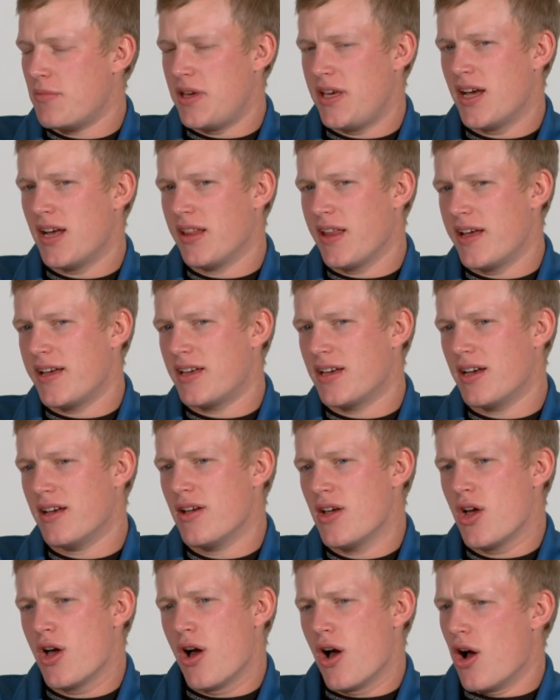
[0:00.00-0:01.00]
me, I like a,
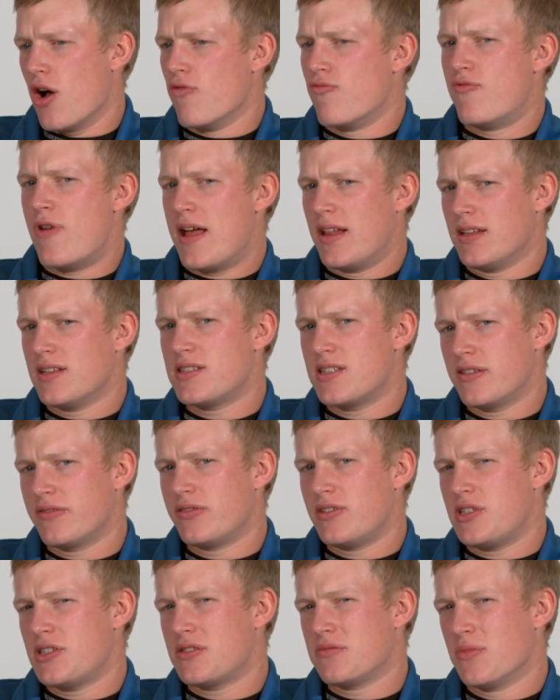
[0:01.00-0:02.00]
a
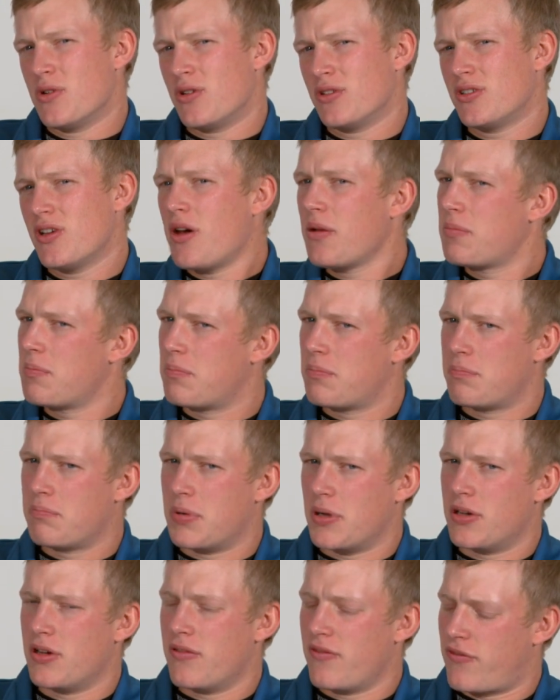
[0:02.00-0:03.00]
relatively small dot,
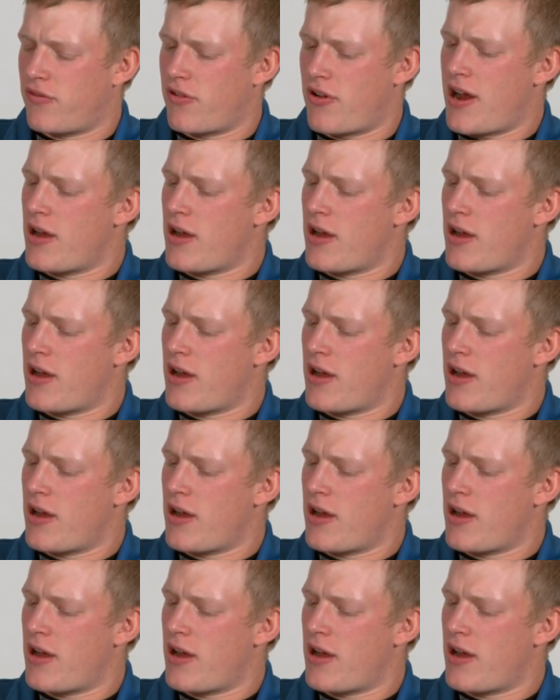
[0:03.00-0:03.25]
but not for